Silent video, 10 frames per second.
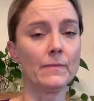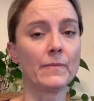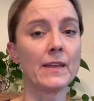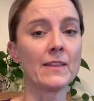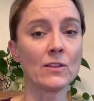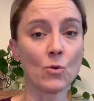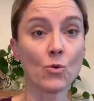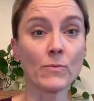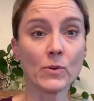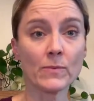and then the
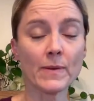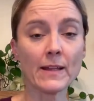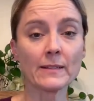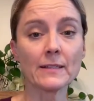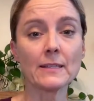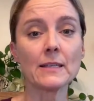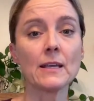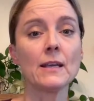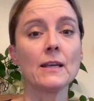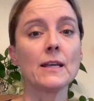hormone imbalance,
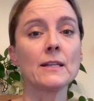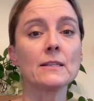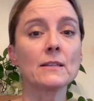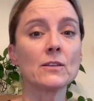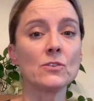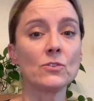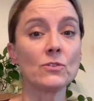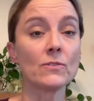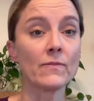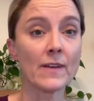insulin
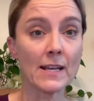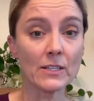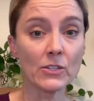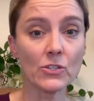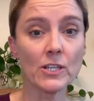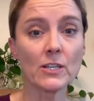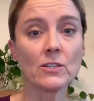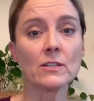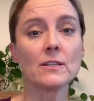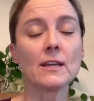induced vascular
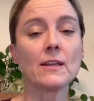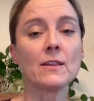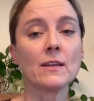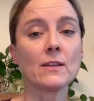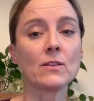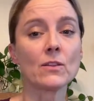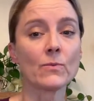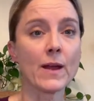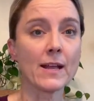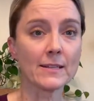changes, and then the
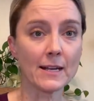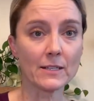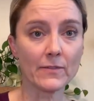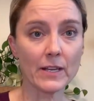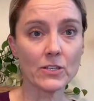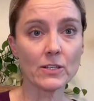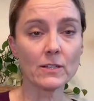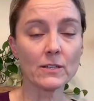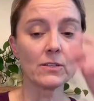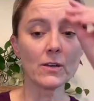RAS
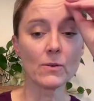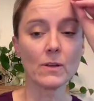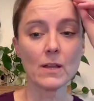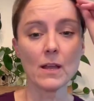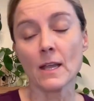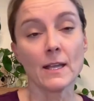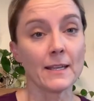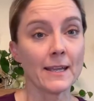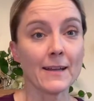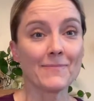activation. So,
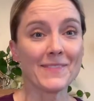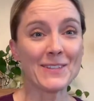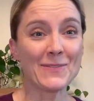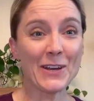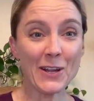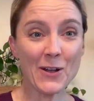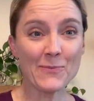yeah, it's very